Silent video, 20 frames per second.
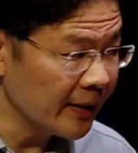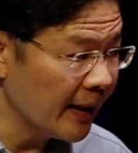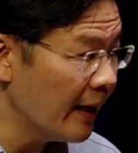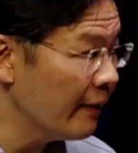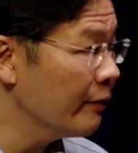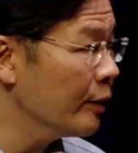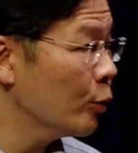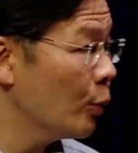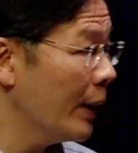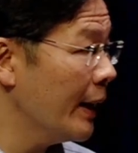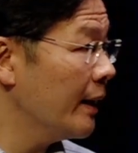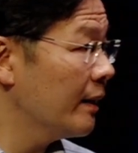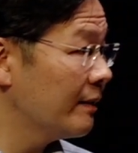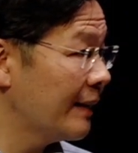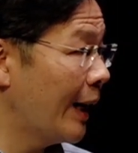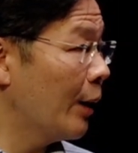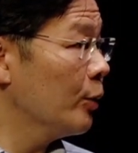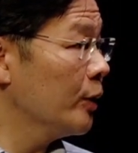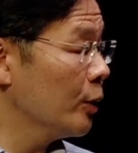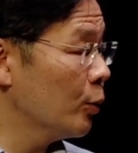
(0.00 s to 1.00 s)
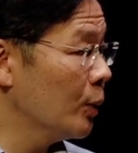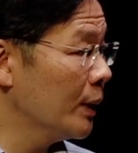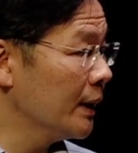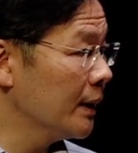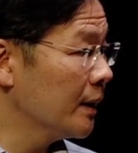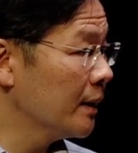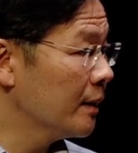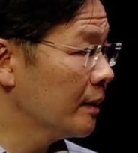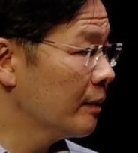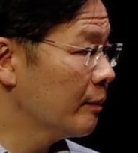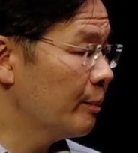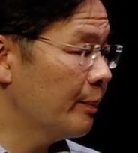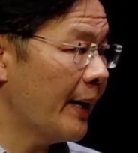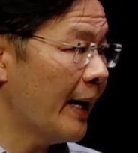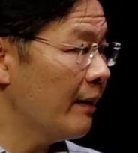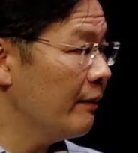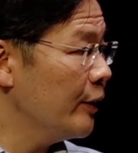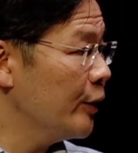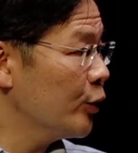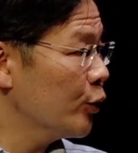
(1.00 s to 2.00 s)
everywhere around the world.
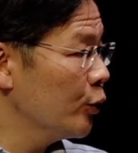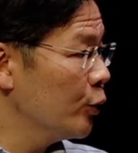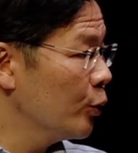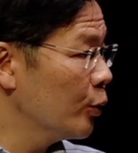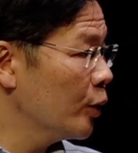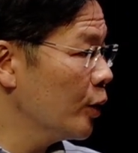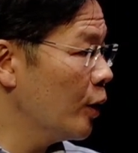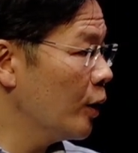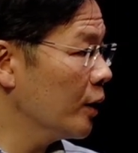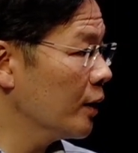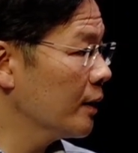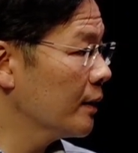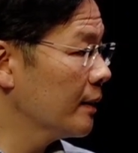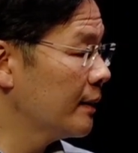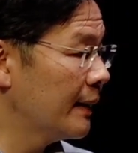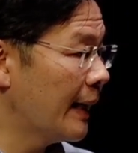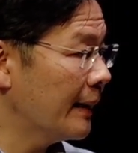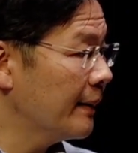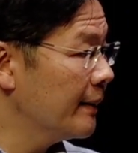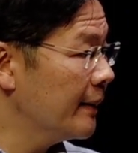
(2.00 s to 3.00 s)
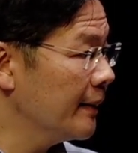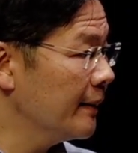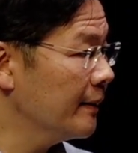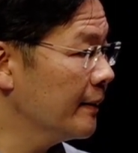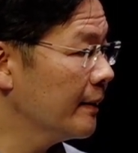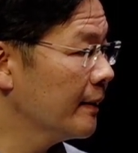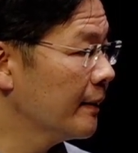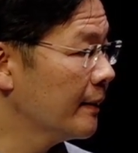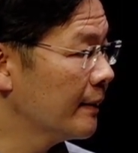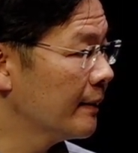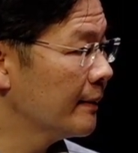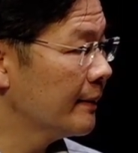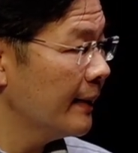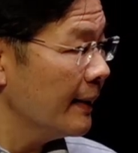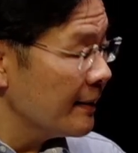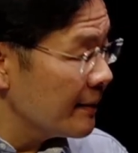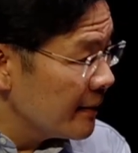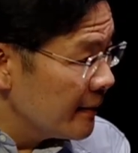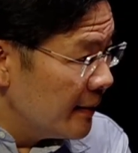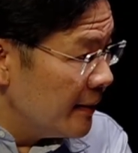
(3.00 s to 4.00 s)
Paris, New York, London,
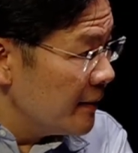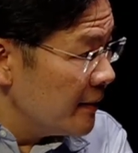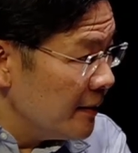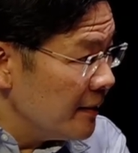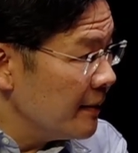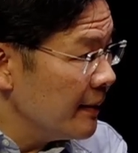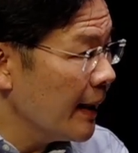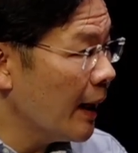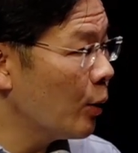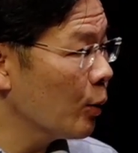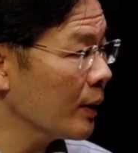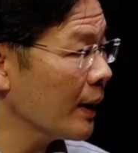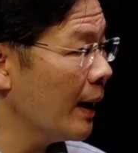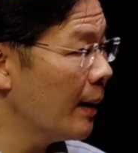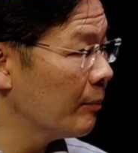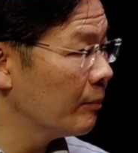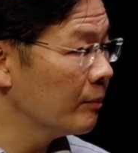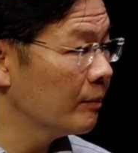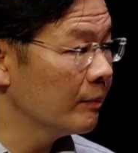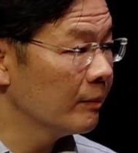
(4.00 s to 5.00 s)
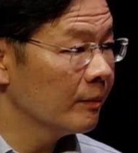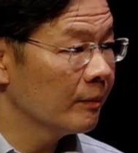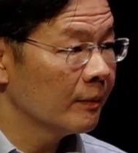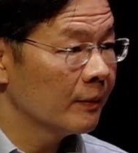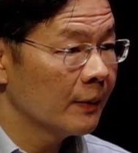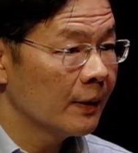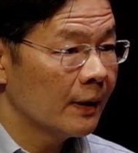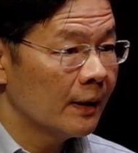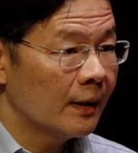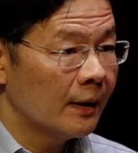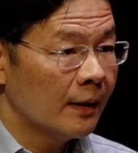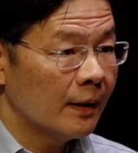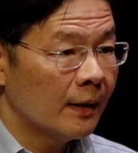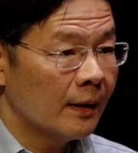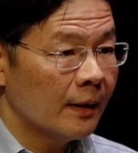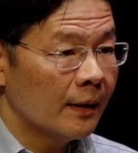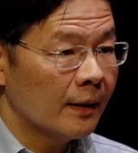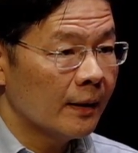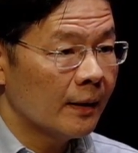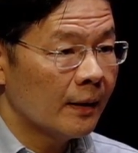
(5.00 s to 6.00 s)
this is the outcome.
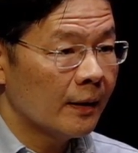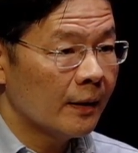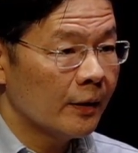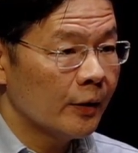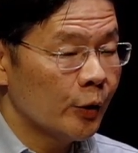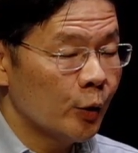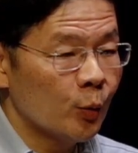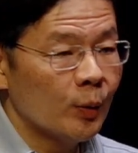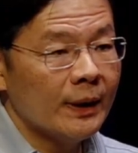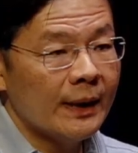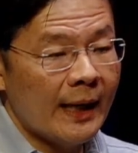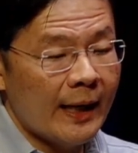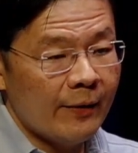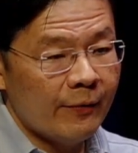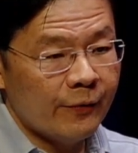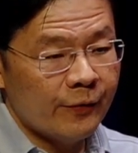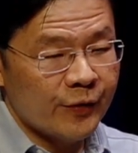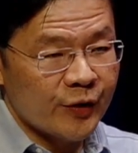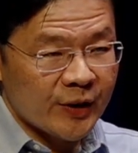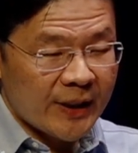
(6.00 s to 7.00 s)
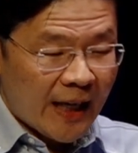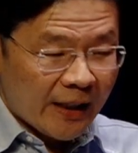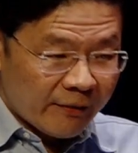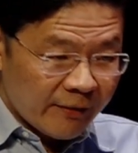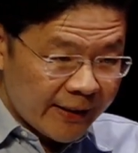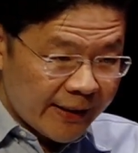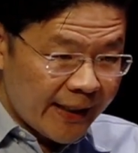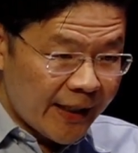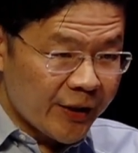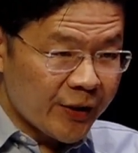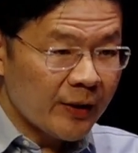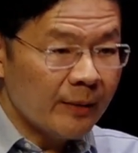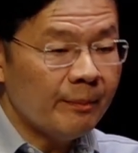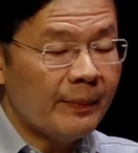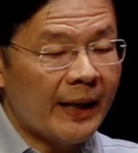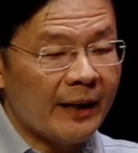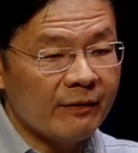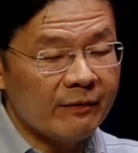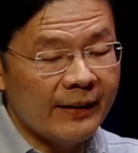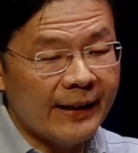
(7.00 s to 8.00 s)
You will have segregation
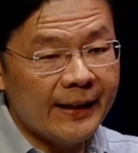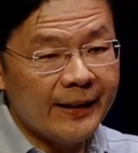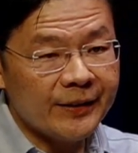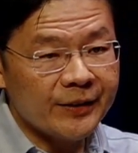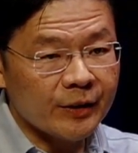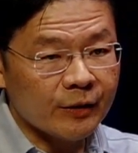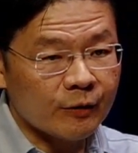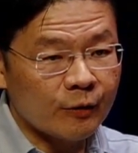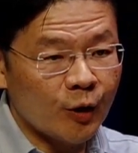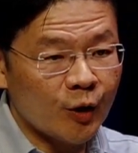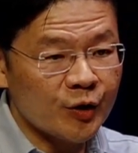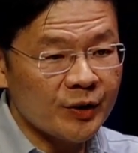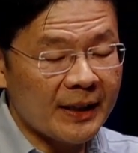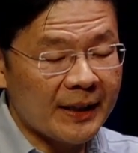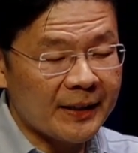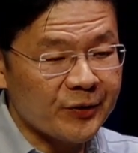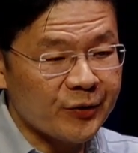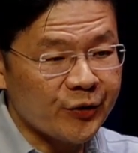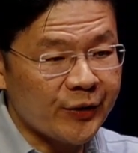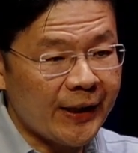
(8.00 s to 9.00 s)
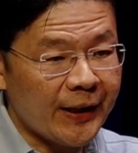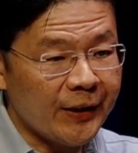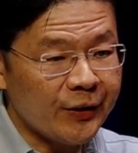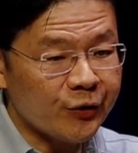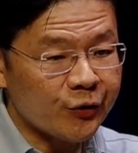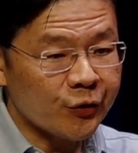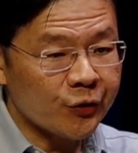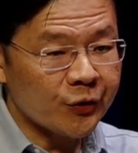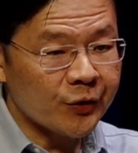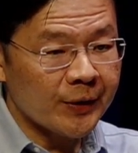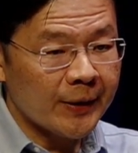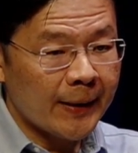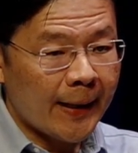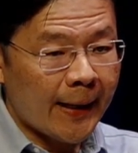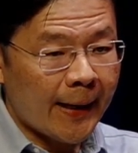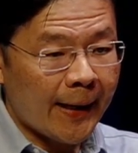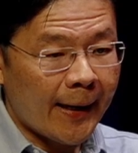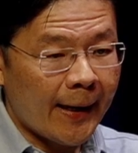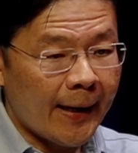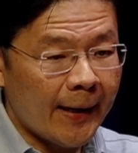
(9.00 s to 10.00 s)
by race across estates,
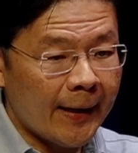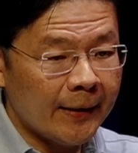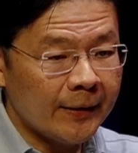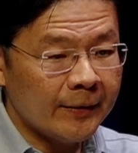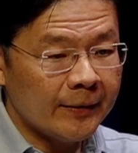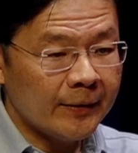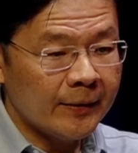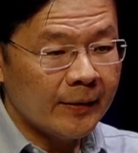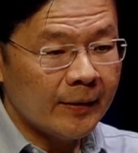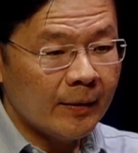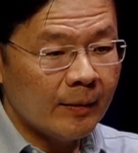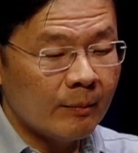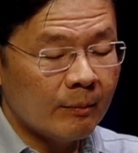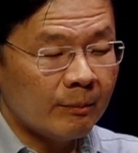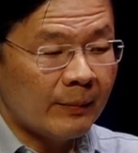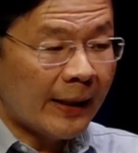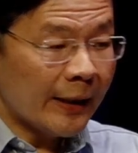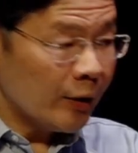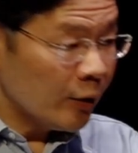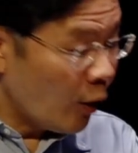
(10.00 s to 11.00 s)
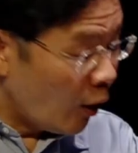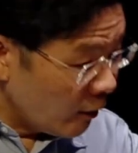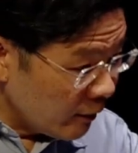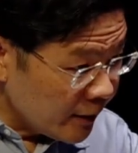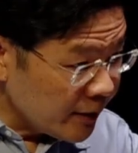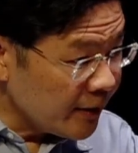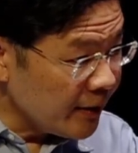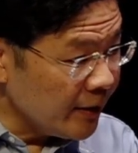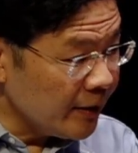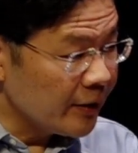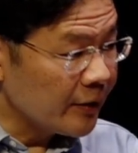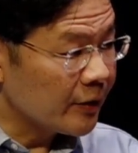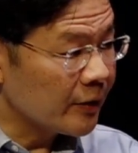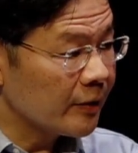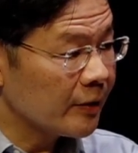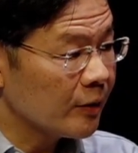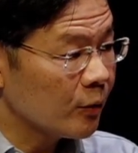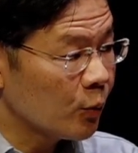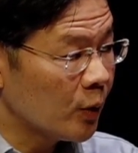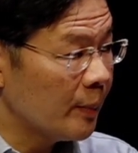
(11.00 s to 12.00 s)
and
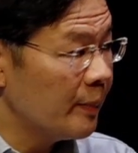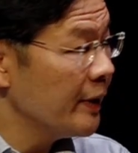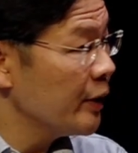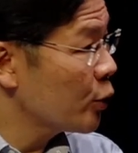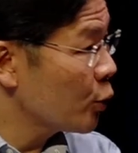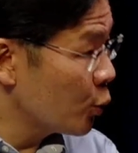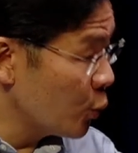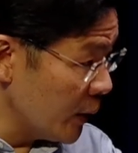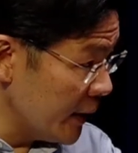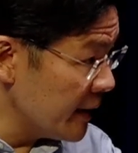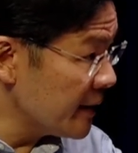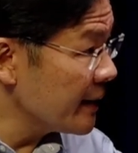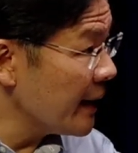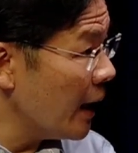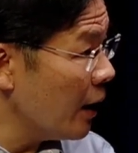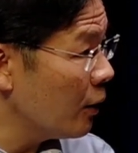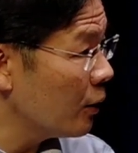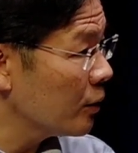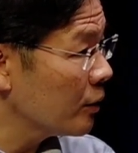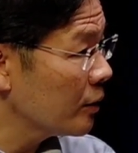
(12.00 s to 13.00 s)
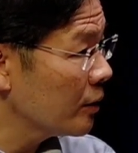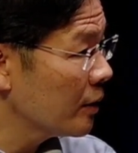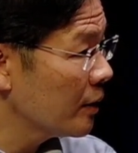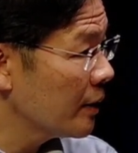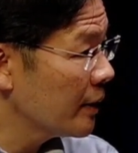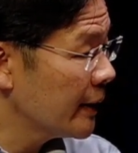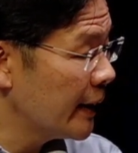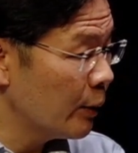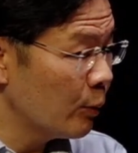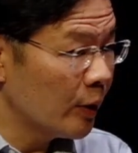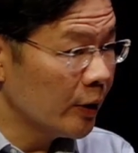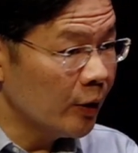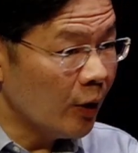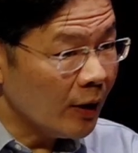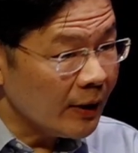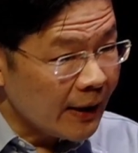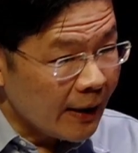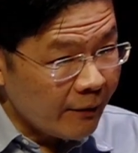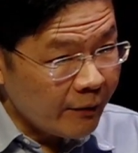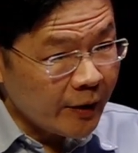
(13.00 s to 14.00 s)
minorities will be squeezed out. They will
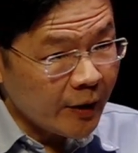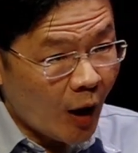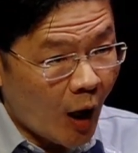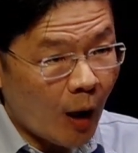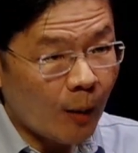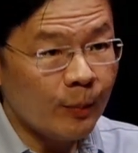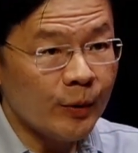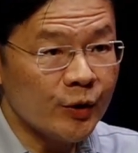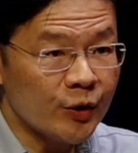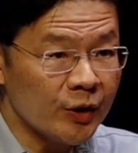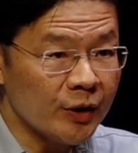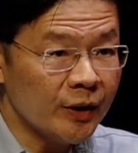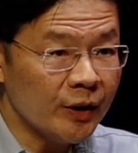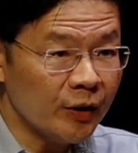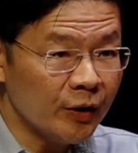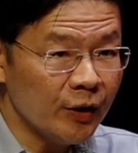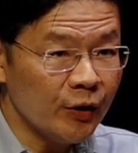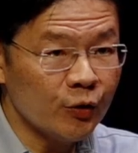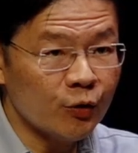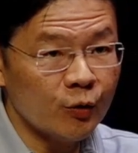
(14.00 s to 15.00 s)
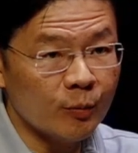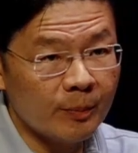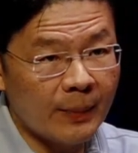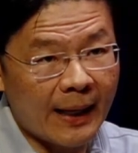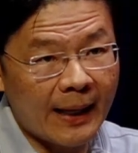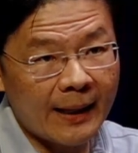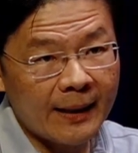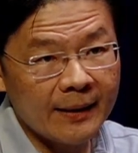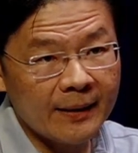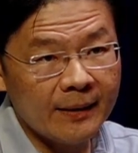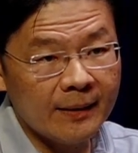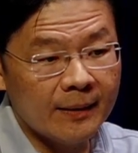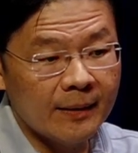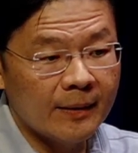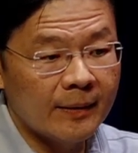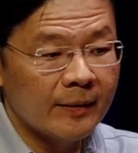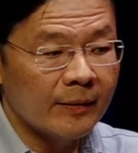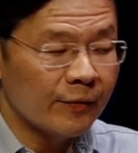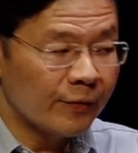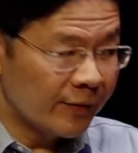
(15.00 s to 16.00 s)
not have the opportunities to buy
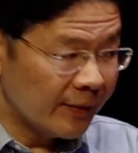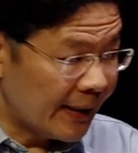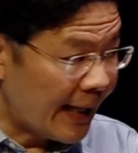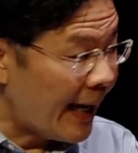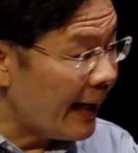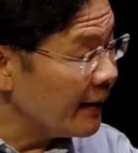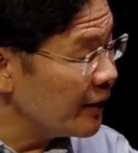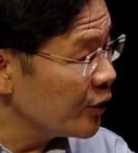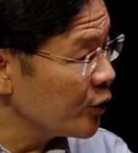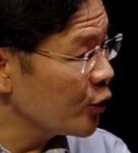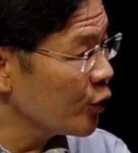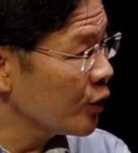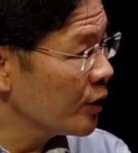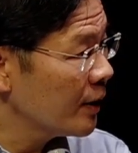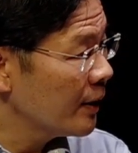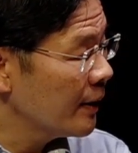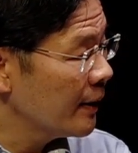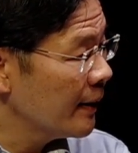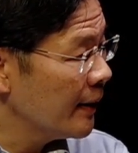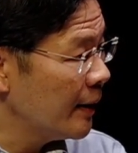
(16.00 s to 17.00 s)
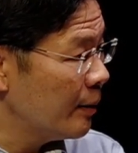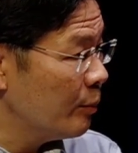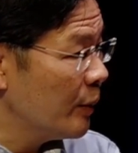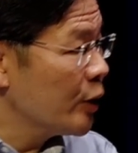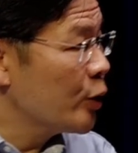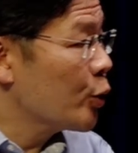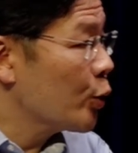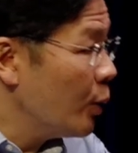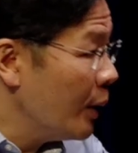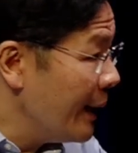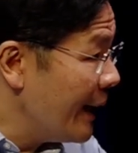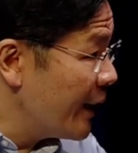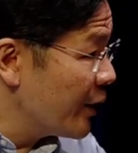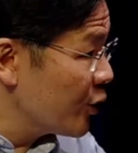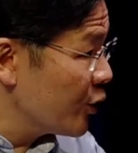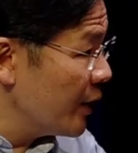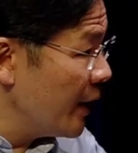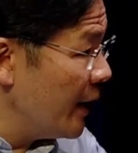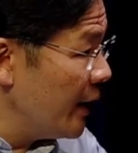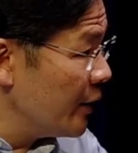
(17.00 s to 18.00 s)
flats in mature
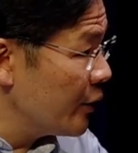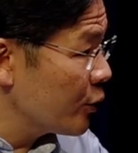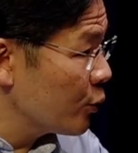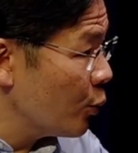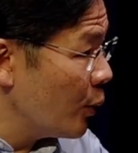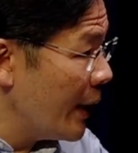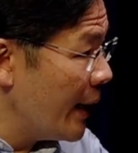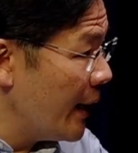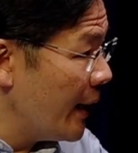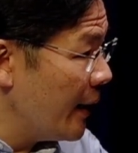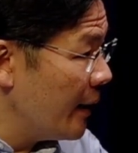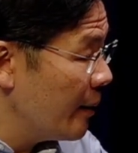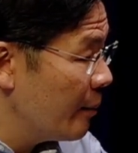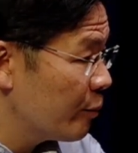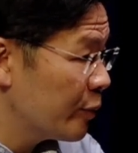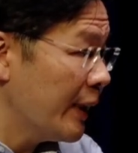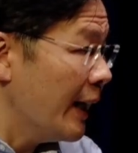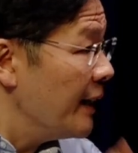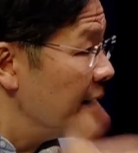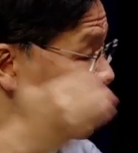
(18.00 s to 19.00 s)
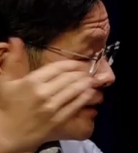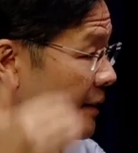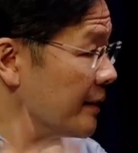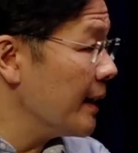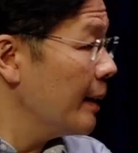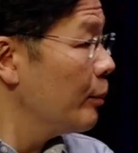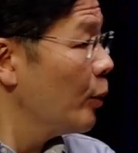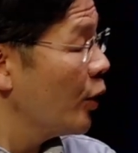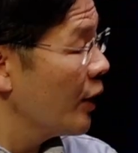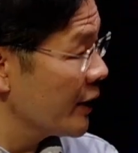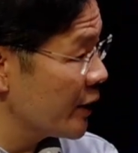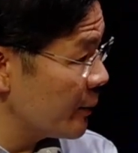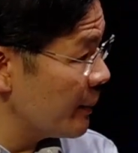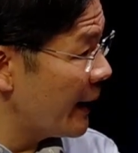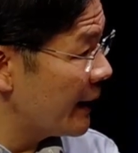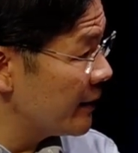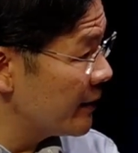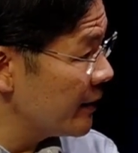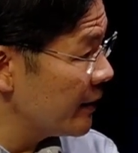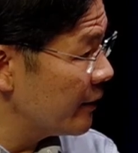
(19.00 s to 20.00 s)
estates where prices are more
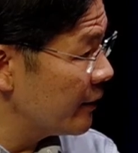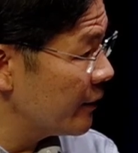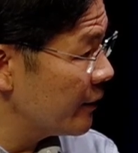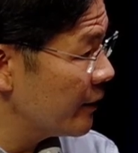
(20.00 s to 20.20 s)
expensive.